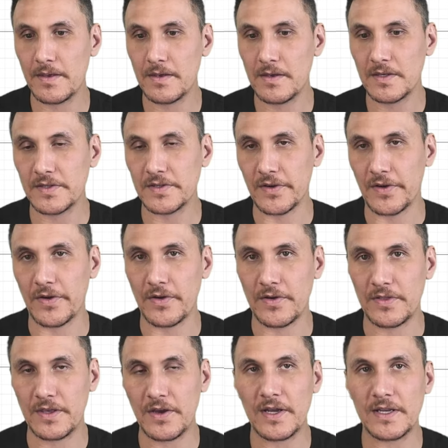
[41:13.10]
So
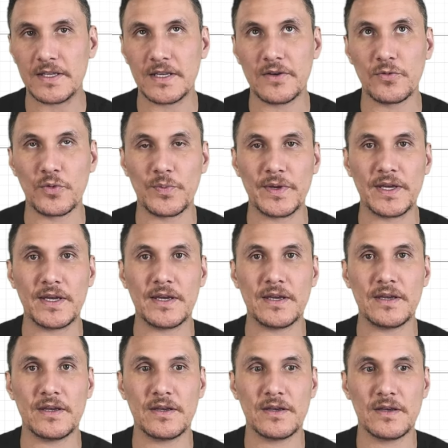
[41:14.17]
the idea will
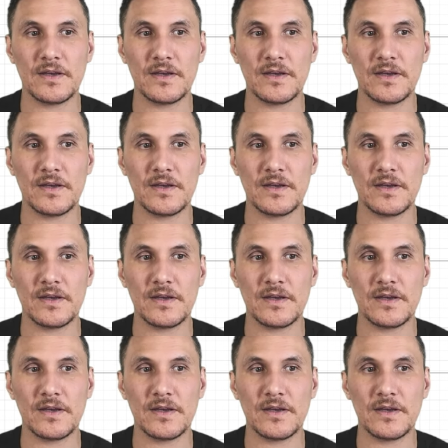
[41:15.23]
be